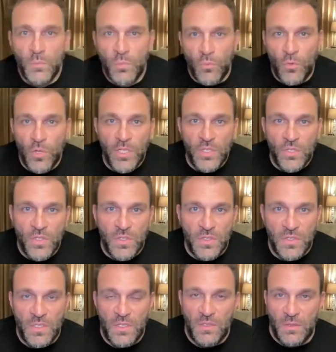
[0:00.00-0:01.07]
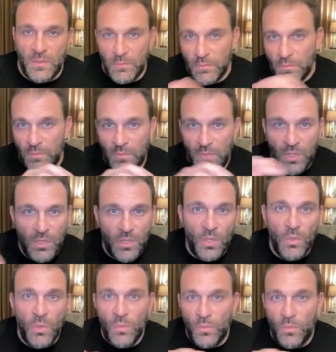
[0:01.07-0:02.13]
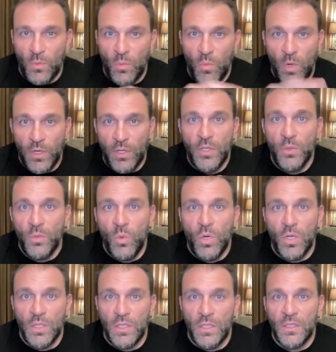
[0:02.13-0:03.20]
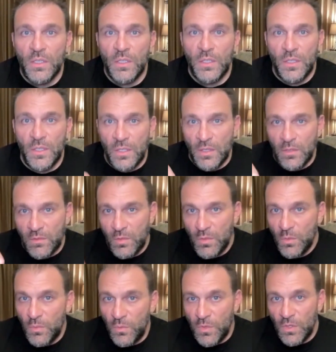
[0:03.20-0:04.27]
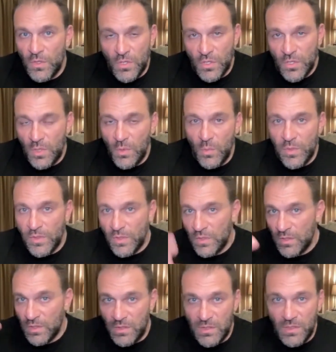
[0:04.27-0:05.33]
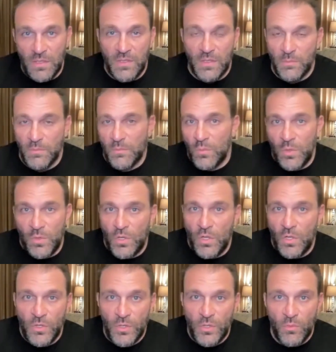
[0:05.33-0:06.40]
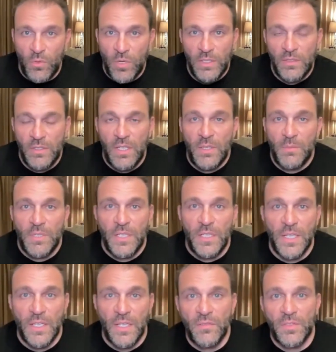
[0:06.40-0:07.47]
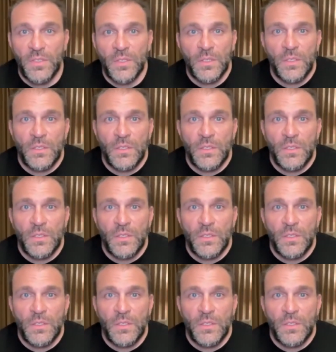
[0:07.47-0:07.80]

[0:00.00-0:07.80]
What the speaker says: to bridge the system to go from where you were to functioning within the system with all the red tape they have?